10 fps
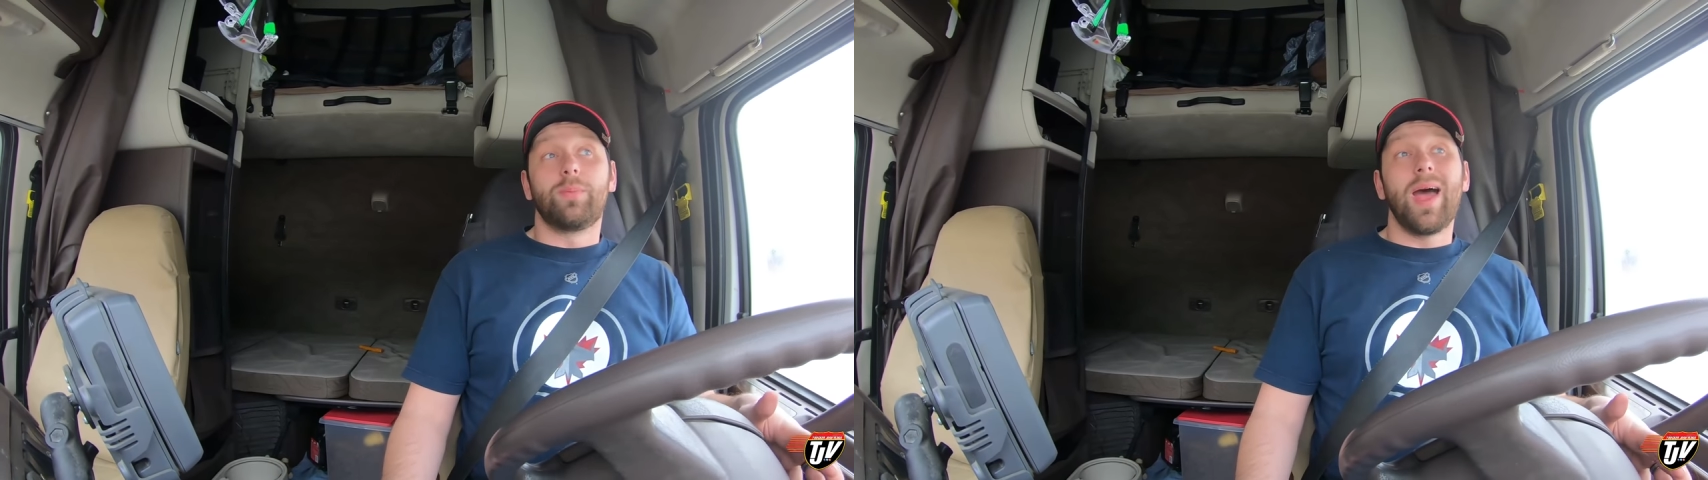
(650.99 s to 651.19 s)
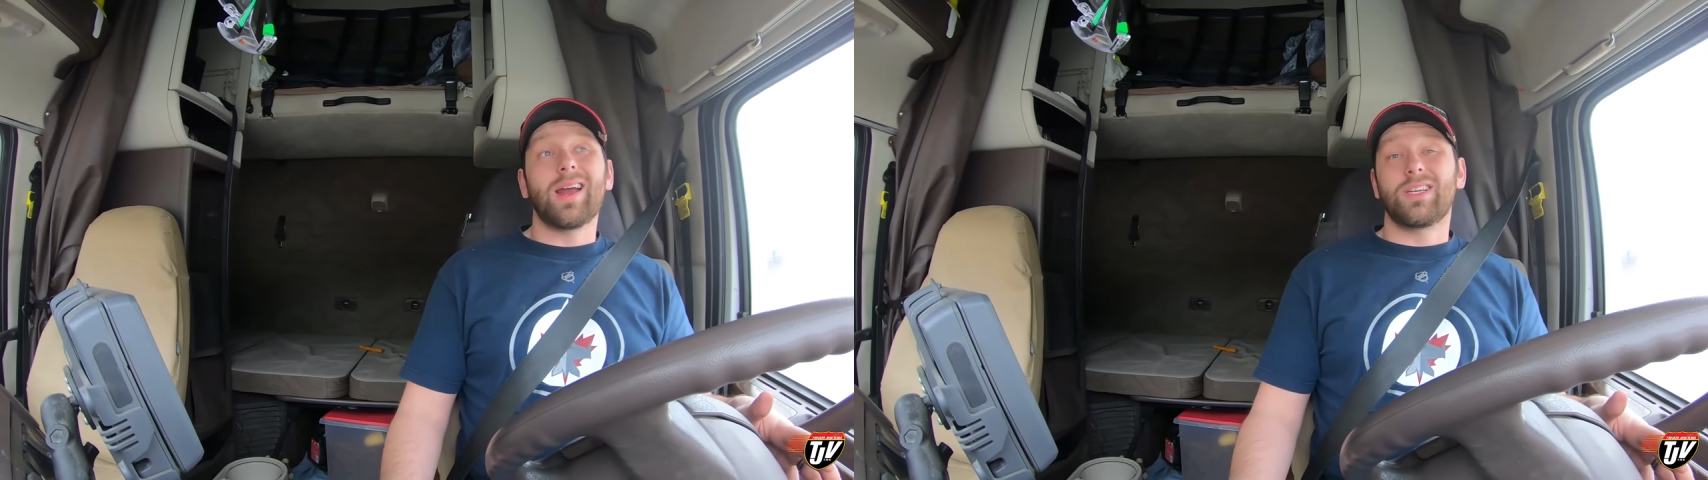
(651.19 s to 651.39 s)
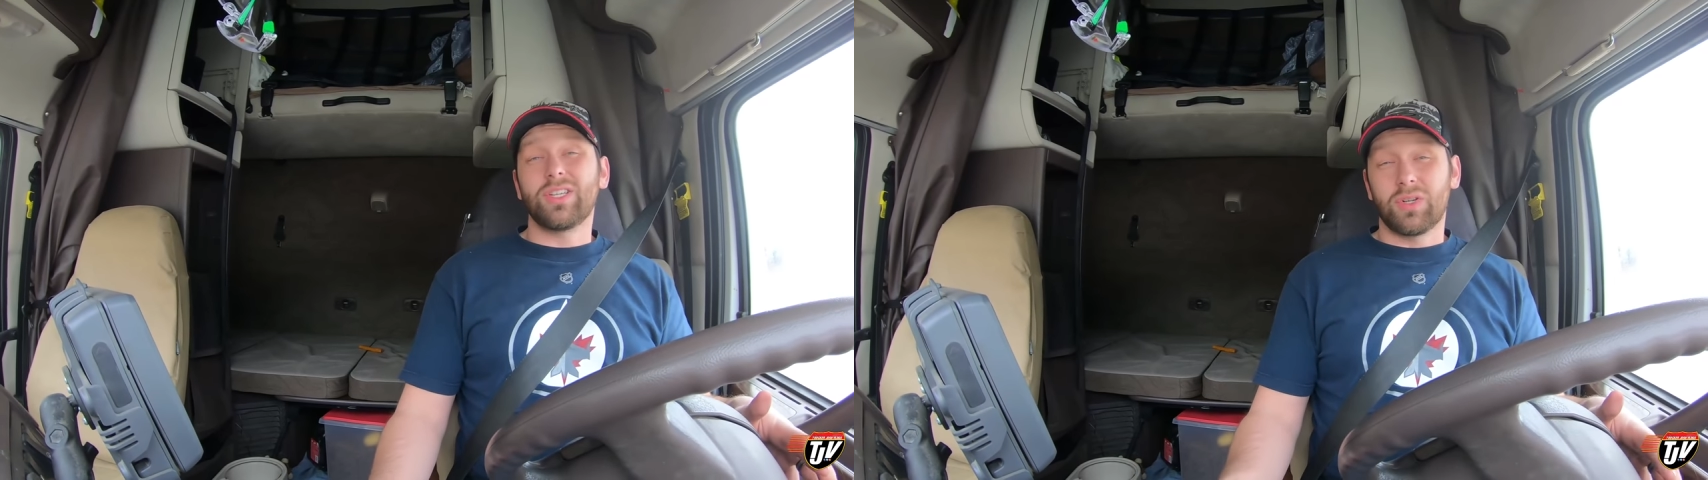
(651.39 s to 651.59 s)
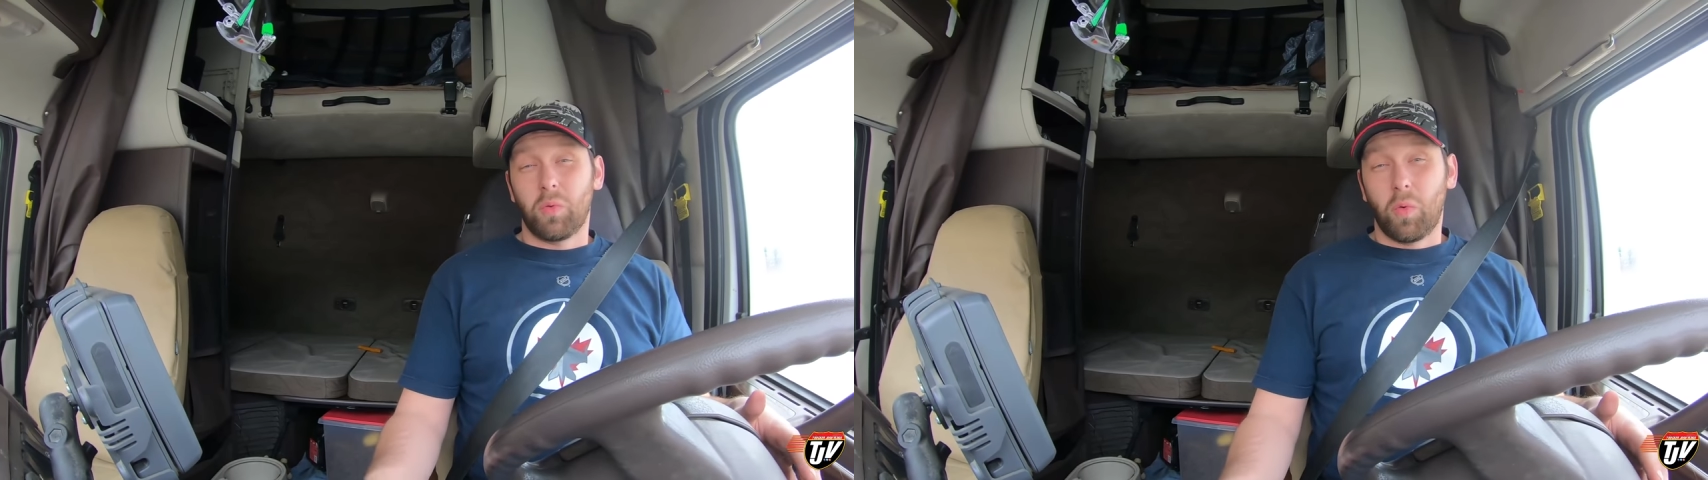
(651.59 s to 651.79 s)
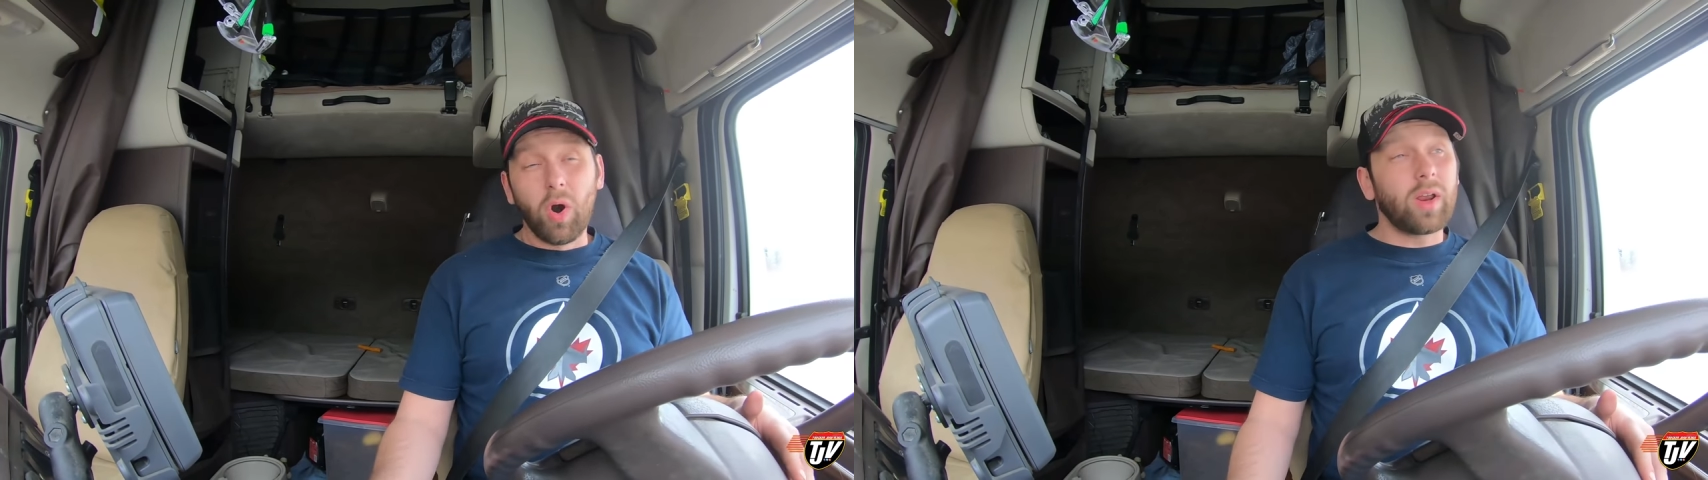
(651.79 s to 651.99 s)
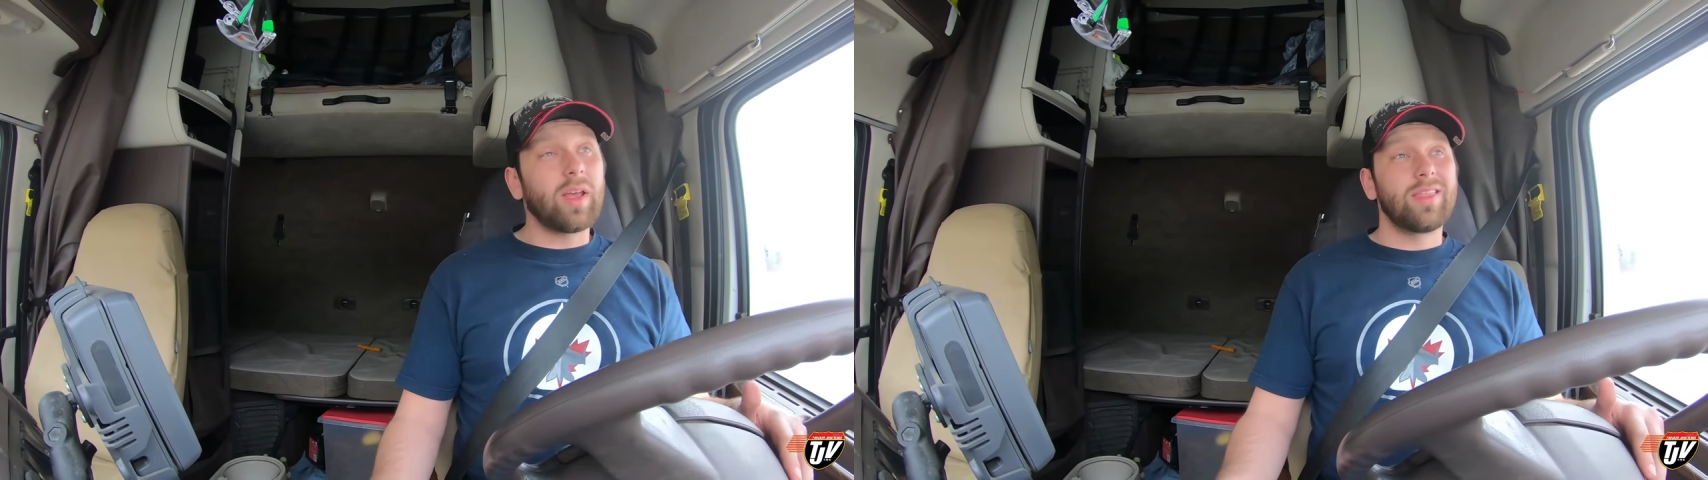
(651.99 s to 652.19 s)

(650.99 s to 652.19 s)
pack doesn't work,